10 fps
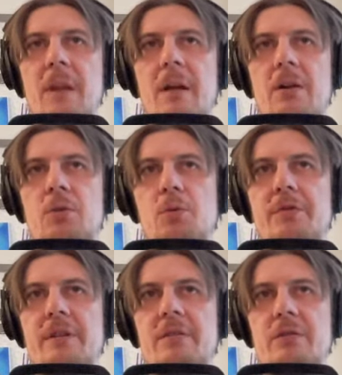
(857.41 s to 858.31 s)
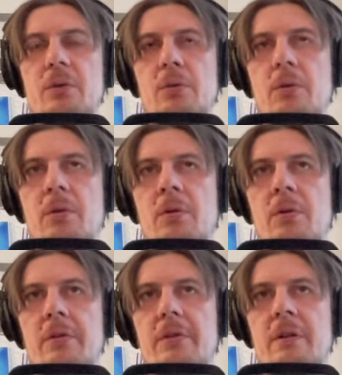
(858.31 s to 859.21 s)
using
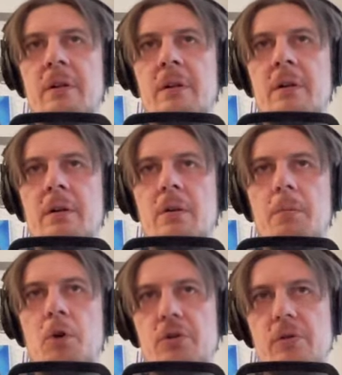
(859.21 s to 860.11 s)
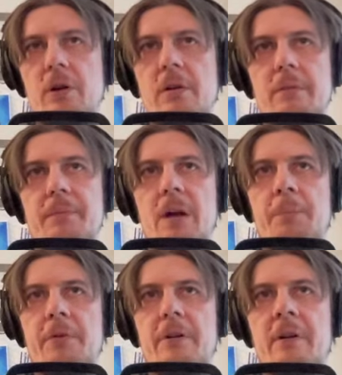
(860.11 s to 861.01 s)
so-called uh, modulo
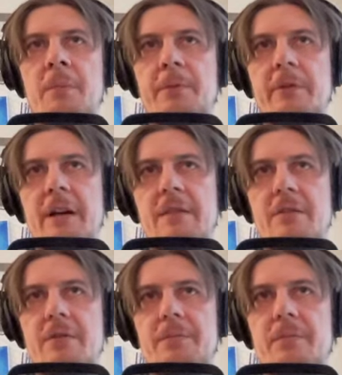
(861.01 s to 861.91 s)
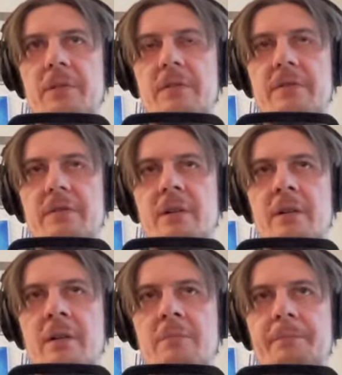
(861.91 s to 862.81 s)
oper operator, this
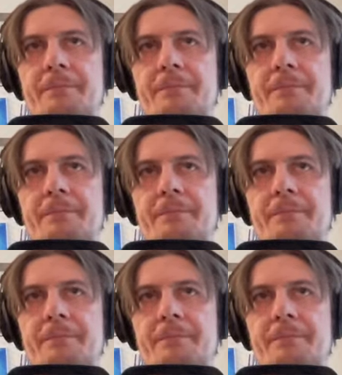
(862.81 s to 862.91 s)
um,